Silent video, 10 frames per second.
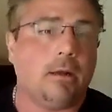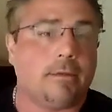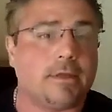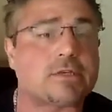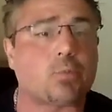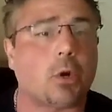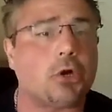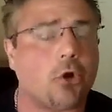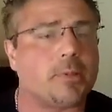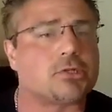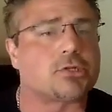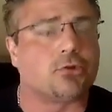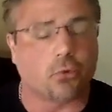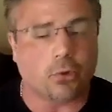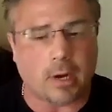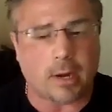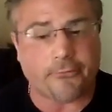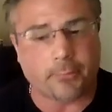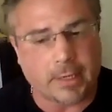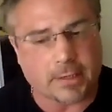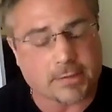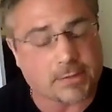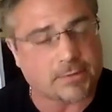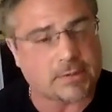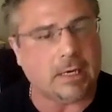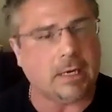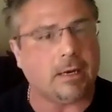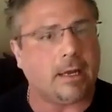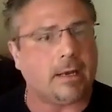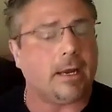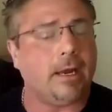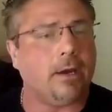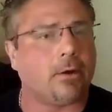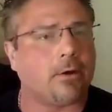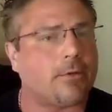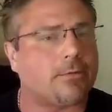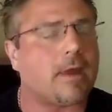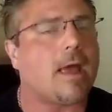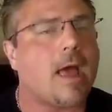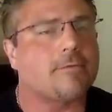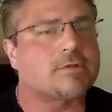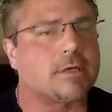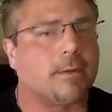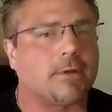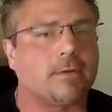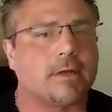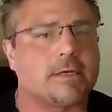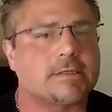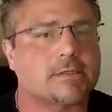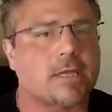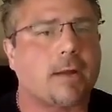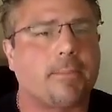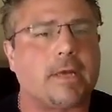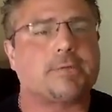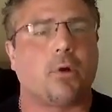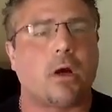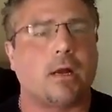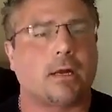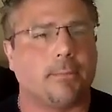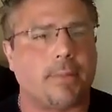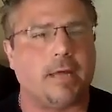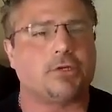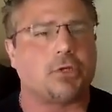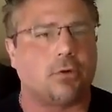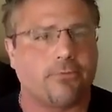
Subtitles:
This is where it opens the door up for me to see and hear that they have something that is stock-based product, a pension or